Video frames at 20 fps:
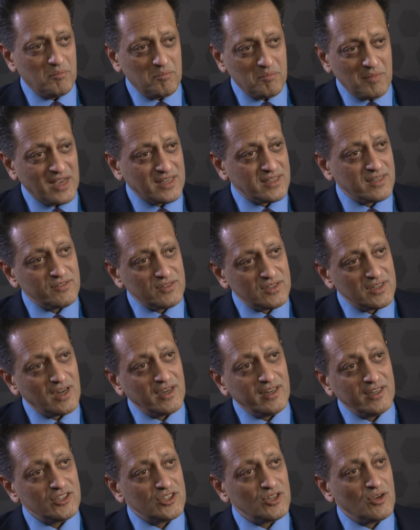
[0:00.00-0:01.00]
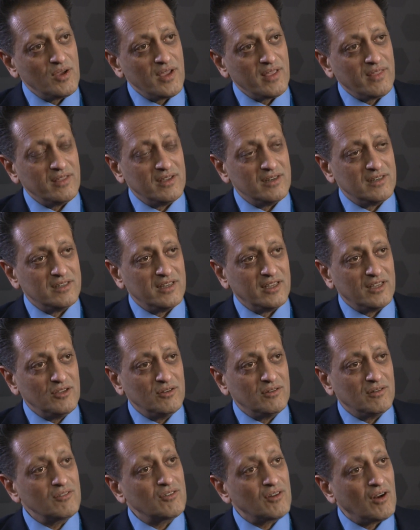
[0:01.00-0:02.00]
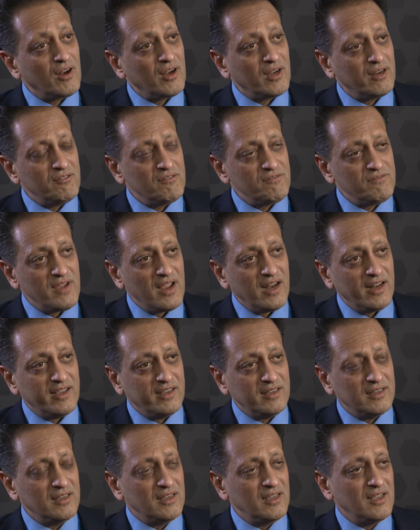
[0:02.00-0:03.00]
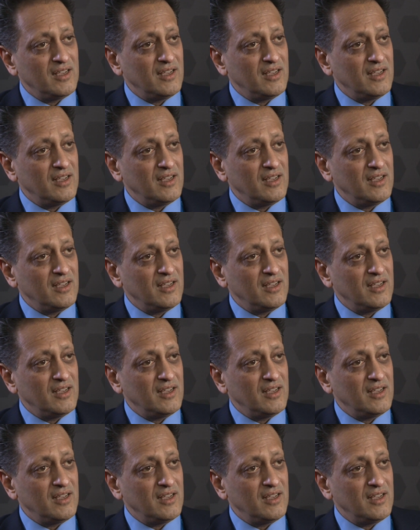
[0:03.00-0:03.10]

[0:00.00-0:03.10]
Massive studies showing that acute and chronic liver failure